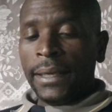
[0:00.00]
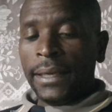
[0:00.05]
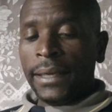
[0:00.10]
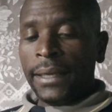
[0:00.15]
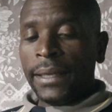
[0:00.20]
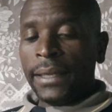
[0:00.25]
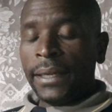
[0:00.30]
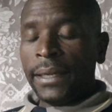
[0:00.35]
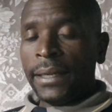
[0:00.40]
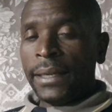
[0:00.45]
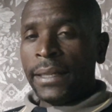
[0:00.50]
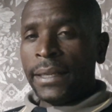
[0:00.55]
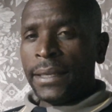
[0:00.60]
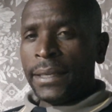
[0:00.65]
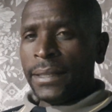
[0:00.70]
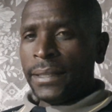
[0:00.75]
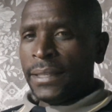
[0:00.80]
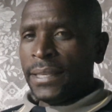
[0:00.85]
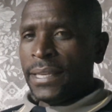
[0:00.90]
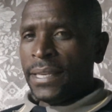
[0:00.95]
and
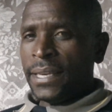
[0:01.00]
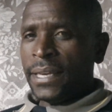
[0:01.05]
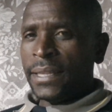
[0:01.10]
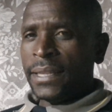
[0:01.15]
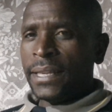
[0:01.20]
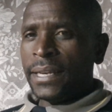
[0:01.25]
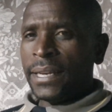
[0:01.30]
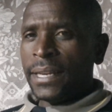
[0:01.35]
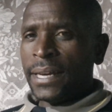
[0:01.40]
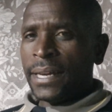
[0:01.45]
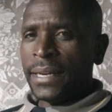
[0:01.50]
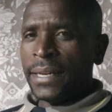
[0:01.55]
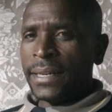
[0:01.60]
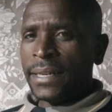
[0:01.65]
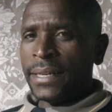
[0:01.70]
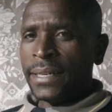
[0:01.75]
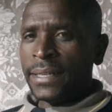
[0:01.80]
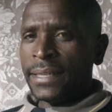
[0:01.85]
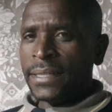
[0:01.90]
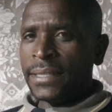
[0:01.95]
here the
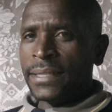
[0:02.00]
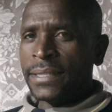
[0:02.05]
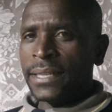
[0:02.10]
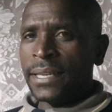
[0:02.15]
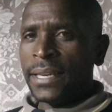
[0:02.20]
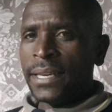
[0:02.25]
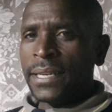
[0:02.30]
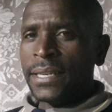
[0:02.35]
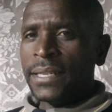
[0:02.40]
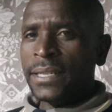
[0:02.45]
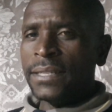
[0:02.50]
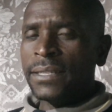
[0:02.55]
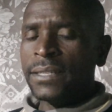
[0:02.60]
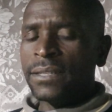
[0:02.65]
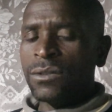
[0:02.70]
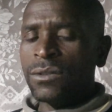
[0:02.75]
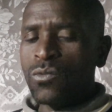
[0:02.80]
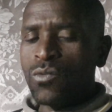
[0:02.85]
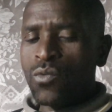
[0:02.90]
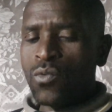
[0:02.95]
learner is
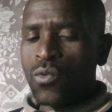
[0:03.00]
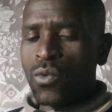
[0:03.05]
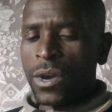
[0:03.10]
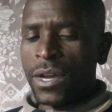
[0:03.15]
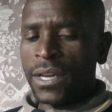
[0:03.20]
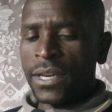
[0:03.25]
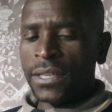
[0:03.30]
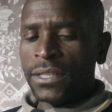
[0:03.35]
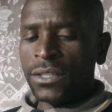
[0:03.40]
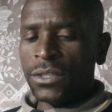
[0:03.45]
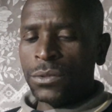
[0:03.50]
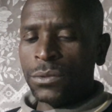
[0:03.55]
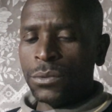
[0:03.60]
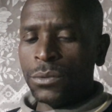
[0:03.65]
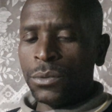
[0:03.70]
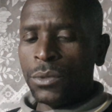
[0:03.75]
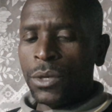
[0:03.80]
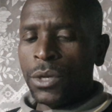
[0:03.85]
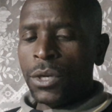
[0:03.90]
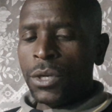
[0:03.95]
required to